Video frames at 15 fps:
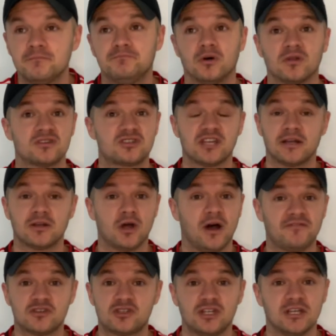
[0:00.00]
But the second
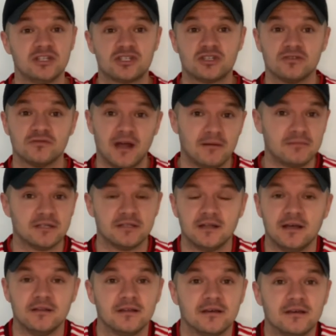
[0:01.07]
half, they changed it around and, and